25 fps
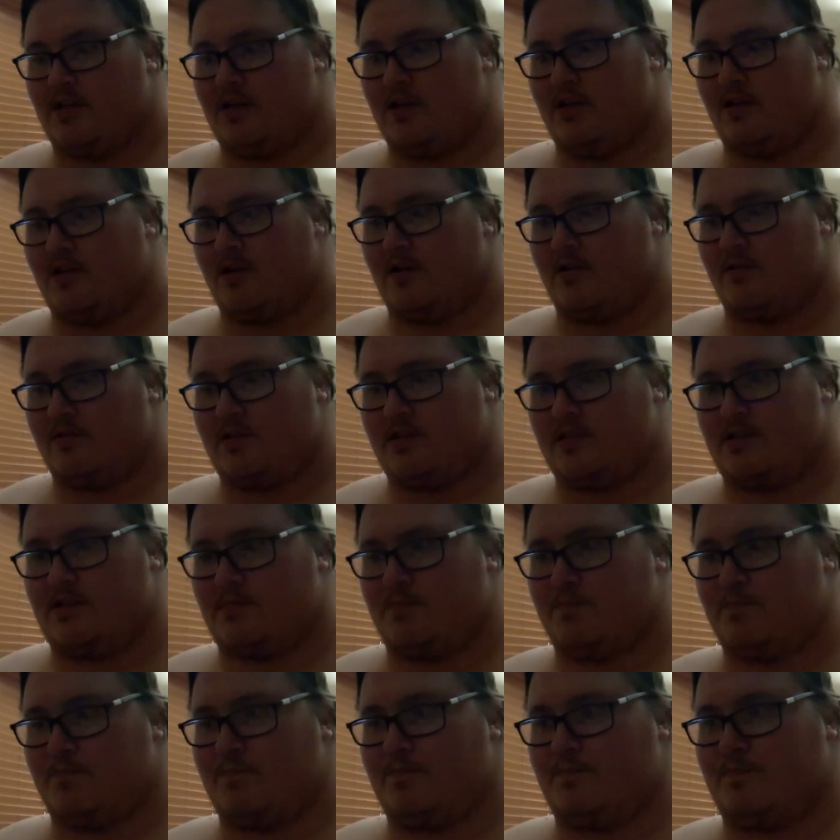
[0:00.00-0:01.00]
you know,
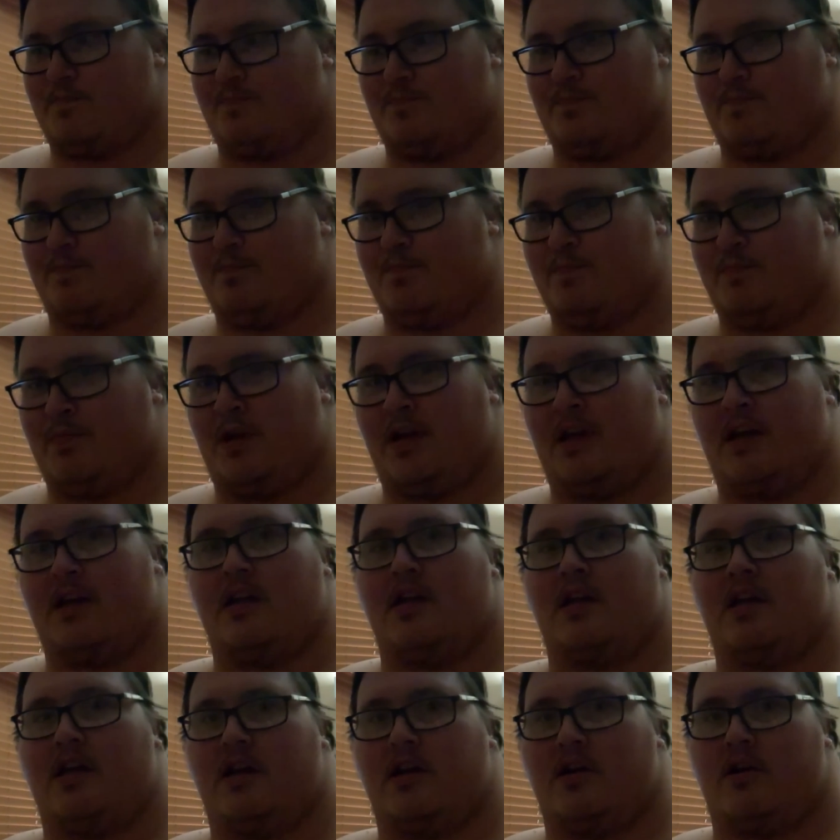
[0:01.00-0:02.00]
just
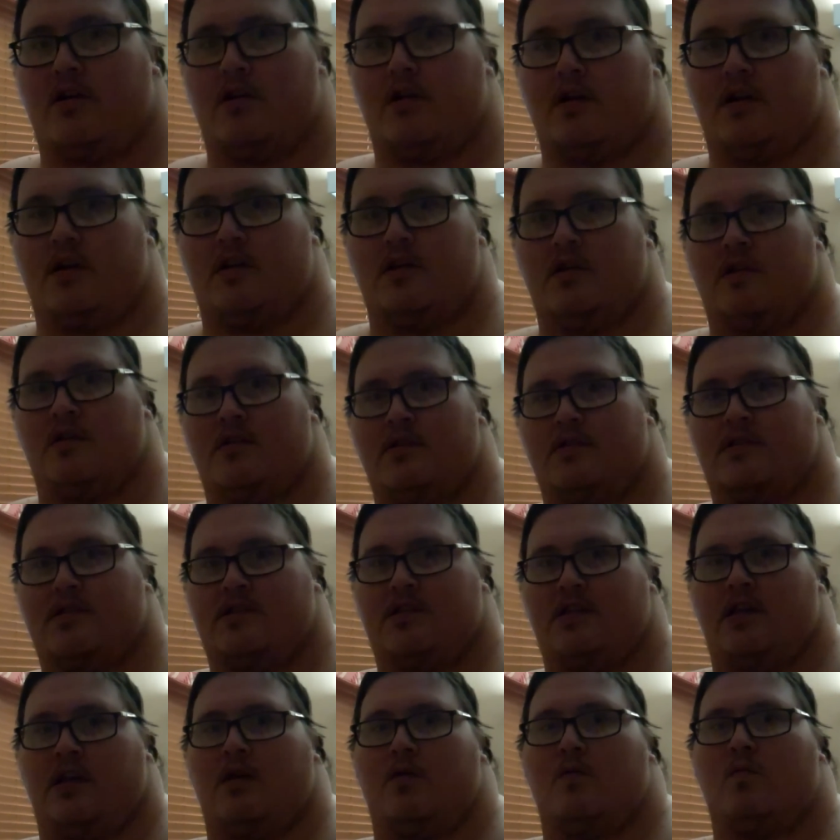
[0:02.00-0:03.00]
being here and
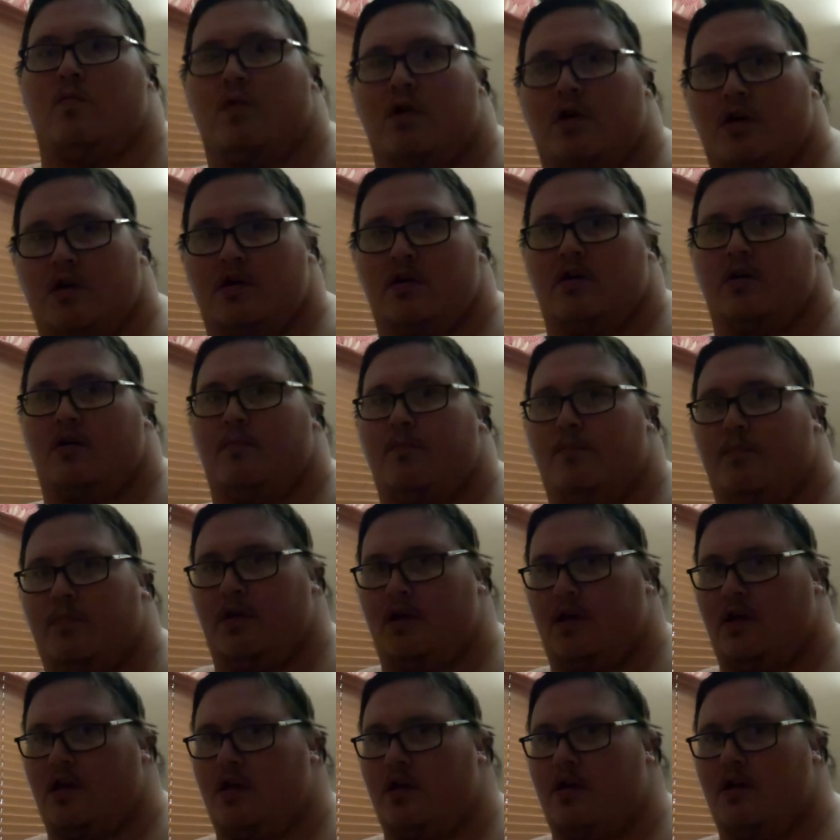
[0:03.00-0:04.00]
seeing what could
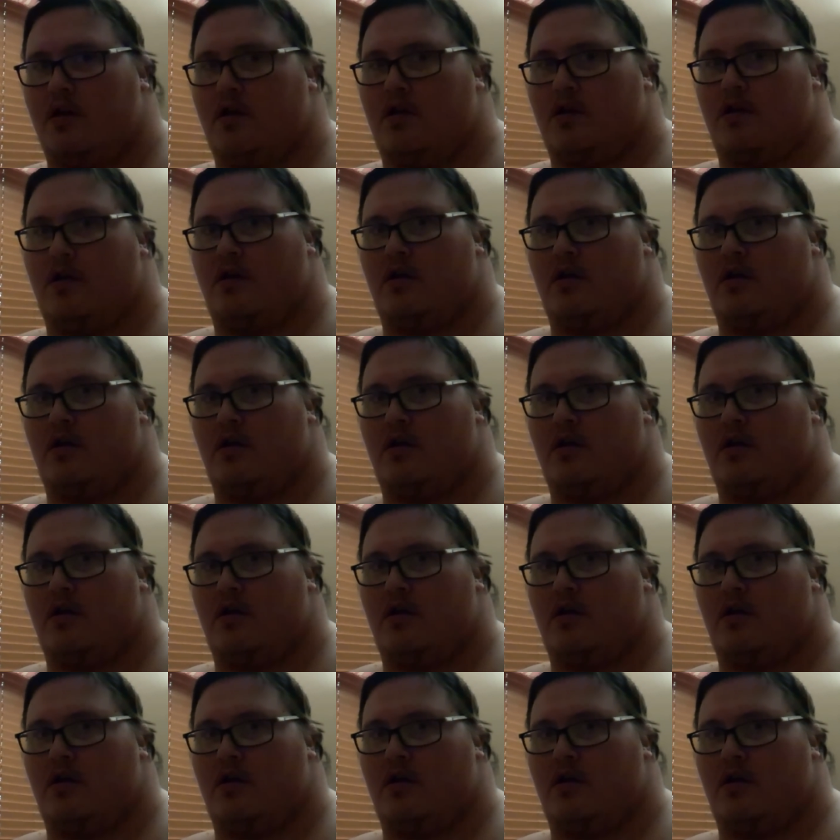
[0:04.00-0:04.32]
be,